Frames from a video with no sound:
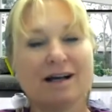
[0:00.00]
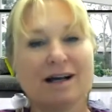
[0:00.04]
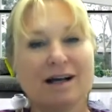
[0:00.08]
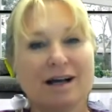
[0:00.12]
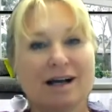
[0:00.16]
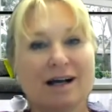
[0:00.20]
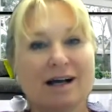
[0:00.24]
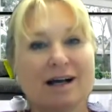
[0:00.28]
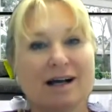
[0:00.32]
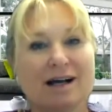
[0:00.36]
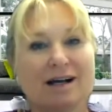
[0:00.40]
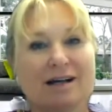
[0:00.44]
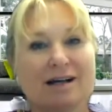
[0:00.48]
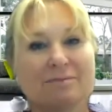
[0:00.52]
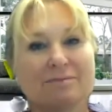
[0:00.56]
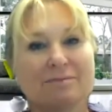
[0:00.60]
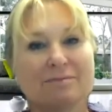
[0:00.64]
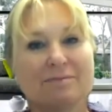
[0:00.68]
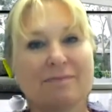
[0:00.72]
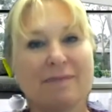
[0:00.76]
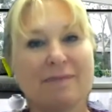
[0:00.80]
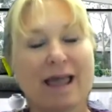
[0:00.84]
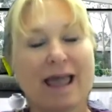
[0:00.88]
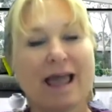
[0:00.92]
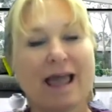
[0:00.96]

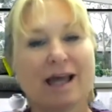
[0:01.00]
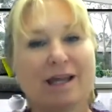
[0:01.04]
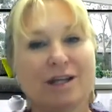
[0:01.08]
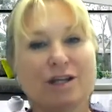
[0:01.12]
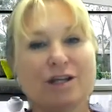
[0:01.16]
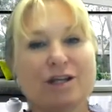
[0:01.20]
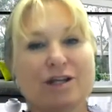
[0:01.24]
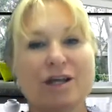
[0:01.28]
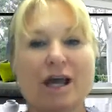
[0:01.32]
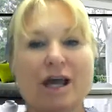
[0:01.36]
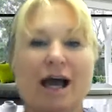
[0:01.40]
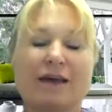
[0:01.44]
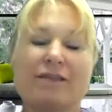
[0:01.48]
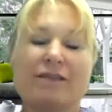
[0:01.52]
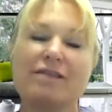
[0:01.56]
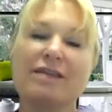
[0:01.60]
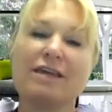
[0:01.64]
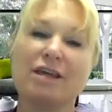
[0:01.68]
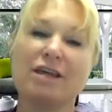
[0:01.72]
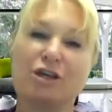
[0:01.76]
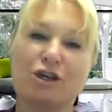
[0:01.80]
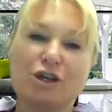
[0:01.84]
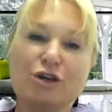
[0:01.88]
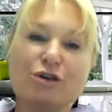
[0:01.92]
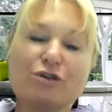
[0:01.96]
And I
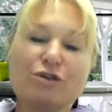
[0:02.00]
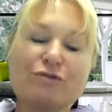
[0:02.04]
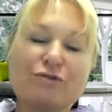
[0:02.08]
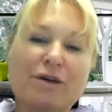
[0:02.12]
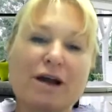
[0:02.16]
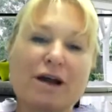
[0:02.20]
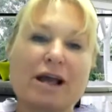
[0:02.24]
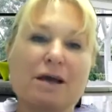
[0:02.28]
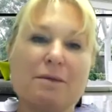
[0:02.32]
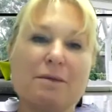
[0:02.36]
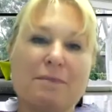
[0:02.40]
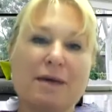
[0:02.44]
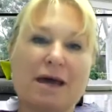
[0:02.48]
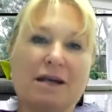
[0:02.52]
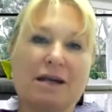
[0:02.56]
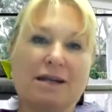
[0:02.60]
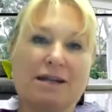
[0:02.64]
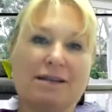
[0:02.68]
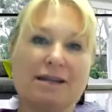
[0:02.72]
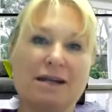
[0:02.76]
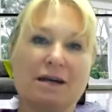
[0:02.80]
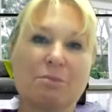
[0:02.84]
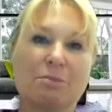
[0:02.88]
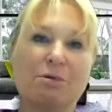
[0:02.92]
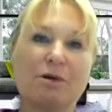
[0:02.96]
think you've
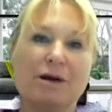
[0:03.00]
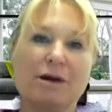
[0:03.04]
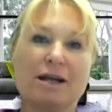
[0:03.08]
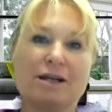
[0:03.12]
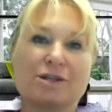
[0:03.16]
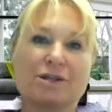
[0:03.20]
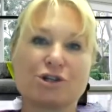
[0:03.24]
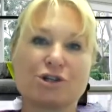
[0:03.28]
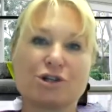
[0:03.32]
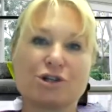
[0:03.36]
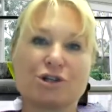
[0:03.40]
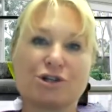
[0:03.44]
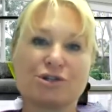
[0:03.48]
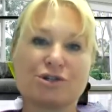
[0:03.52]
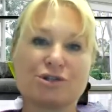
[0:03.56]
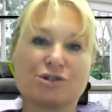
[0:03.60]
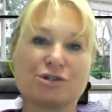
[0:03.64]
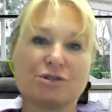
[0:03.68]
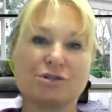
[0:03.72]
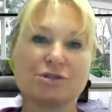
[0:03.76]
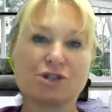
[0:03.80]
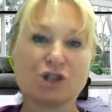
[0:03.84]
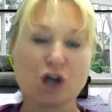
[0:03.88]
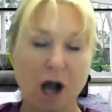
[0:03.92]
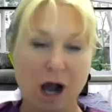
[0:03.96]
recommended that appraisers
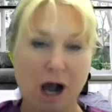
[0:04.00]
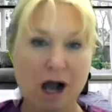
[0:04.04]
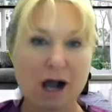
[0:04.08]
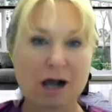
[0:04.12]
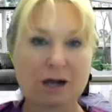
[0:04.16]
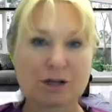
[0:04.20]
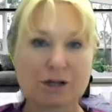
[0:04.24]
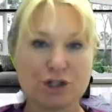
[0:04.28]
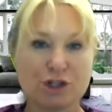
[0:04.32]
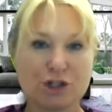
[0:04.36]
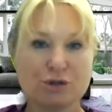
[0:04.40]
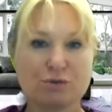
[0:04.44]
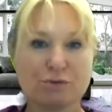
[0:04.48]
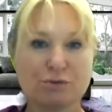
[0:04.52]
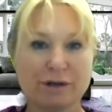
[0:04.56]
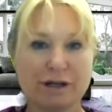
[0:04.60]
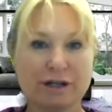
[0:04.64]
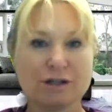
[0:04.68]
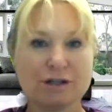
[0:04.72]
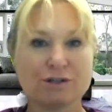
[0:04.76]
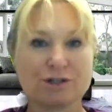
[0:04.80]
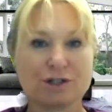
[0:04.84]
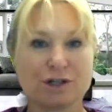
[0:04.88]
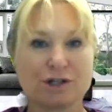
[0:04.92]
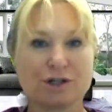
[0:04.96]
talk to
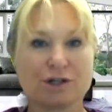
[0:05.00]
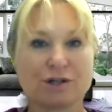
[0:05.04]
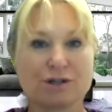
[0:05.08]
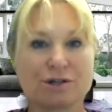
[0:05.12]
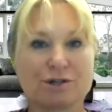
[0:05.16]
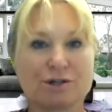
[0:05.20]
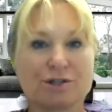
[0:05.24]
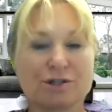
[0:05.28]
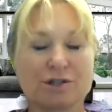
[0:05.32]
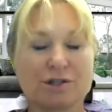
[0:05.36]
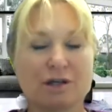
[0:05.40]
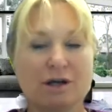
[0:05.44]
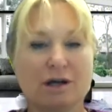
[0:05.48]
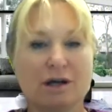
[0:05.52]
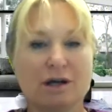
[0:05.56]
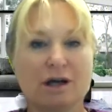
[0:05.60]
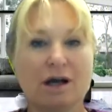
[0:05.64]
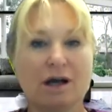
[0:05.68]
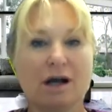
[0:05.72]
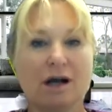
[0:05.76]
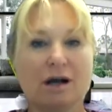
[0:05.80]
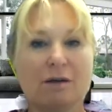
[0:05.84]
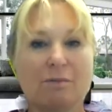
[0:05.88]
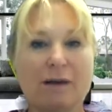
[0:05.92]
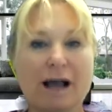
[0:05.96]
realtors
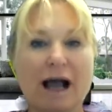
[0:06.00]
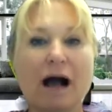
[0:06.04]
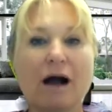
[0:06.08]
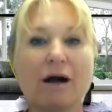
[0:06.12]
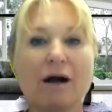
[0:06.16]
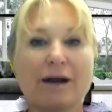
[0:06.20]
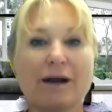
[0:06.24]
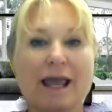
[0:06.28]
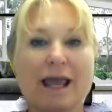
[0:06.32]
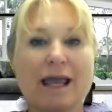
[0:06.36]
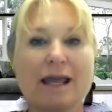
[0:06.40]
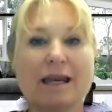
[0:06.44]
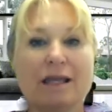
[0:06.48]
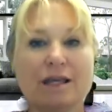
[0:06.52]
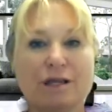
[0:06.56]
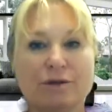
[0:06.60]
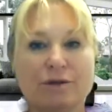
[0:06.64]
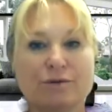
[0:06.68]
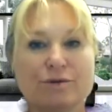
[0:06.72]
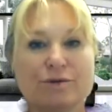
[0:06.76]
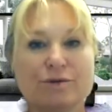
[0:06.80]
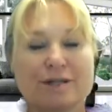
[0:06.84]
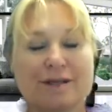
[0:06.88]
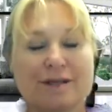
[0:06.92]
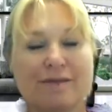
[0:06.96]
about
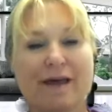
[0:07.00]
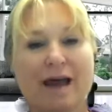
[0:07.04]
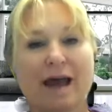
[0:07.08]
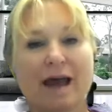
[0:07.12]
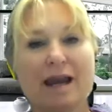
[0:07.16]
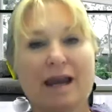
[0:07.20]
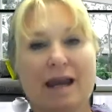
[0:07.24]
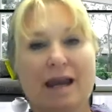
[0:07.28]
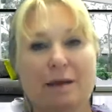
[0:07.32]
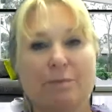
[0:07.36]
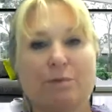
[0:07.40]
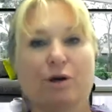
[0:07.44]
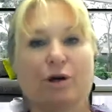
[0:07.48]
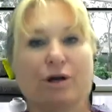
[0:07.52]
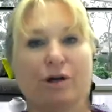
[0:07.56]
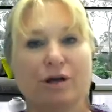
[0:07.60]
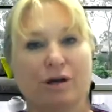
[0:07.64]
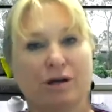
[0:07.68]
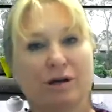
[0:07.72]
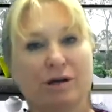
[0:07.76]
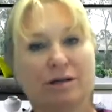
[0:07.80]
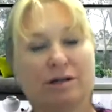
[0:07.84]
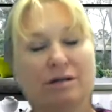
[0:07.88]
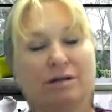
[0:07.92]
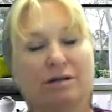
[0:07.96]
ADUs in that
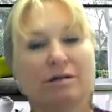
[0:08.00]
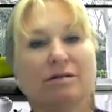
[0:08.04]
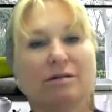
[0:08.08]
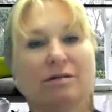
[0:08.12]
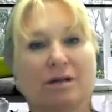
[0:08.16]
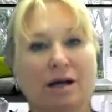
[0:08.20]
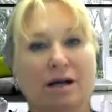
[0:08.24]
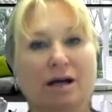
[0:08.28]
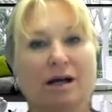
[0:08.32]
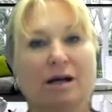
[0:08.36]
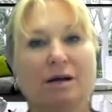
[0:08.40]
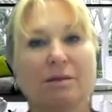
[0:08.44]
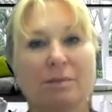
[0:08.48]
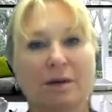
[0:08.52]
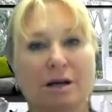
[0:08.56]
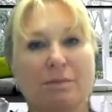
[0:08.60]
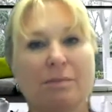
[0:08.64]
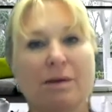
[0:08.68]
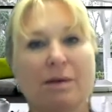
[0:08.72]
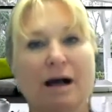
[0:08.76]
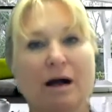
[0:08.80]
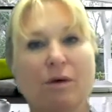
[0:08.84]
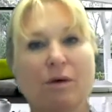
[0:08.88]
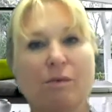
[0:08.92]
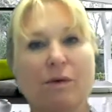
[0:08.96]
neighborhood.
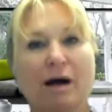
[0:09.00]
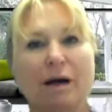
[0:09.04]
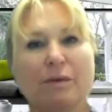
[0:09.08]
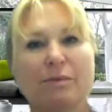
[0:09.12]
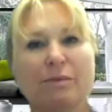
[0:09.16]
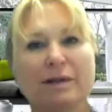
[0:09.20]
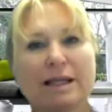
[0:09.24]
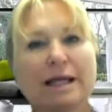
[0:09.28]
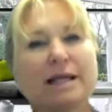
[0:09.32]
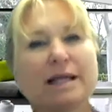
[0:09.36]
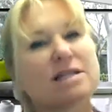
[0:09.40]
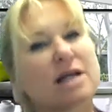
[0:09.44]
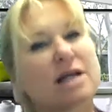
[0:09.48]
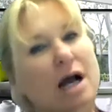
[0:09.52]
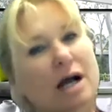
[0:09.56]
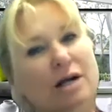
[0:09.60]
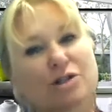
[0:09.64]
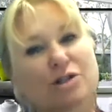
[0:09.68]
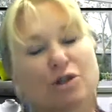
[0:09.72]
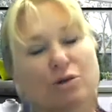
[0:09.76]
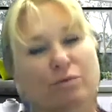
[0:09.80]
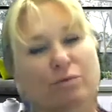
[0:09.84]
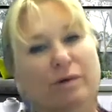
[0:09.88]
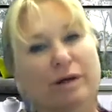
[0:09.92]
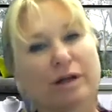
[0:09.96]
About why would they talk
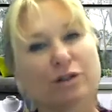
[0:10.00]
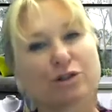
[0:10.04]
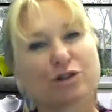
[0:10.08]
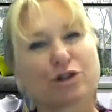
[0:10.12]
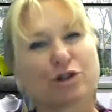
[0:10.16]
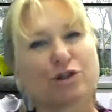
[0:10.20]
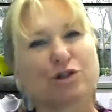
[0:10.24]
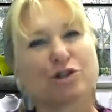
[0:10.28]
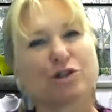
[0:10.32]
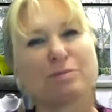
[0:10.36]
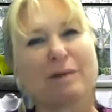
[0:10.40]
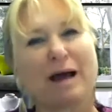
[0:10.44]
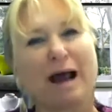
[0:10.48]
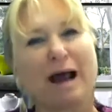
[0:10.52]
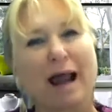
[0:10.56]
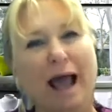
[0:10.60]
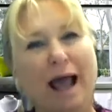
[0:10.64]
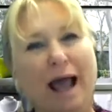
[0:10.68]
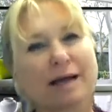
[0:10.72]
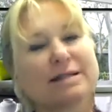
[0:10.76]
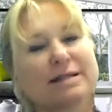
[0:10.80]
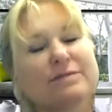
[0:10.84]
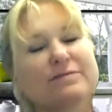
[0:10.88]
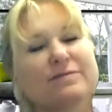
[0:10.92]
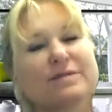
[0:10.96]
to realtors about
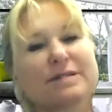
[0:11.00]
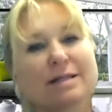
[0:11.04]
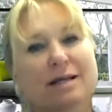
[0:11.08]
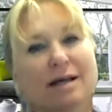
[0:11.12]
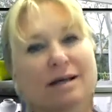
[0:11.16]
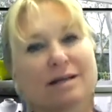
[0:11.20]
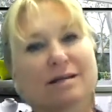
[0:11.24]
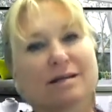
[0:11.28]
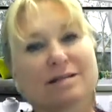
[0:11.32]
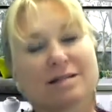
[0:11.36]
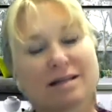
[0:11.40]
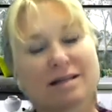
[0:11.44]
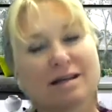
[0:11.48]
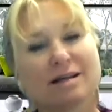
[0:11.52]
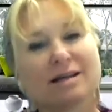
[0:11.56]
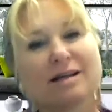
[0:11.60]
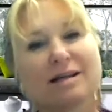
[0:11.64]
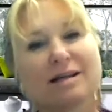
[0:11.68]
active sales?